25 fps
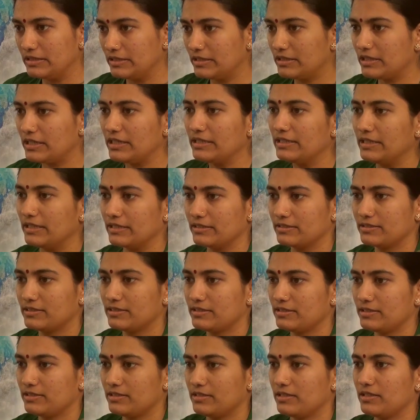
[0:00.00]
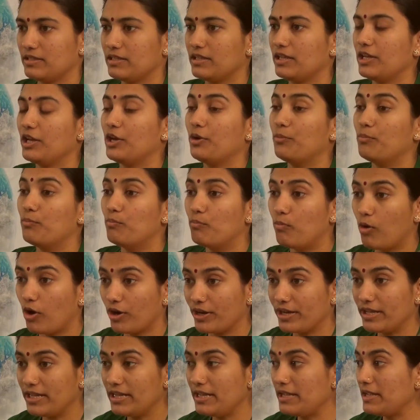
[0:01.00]
three things:
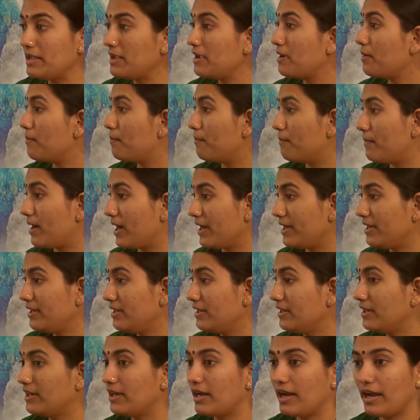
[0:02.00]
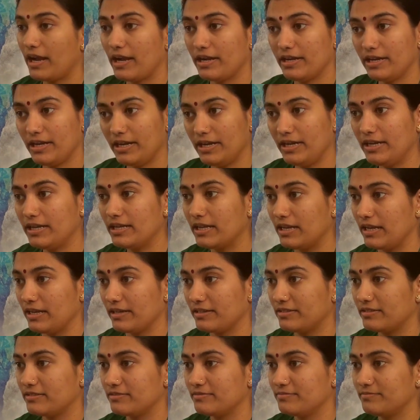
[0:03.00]
body, mind, and
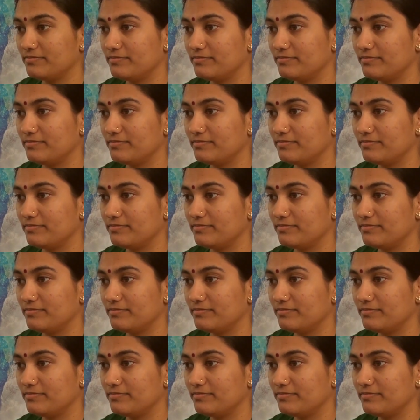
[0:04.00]
intellect.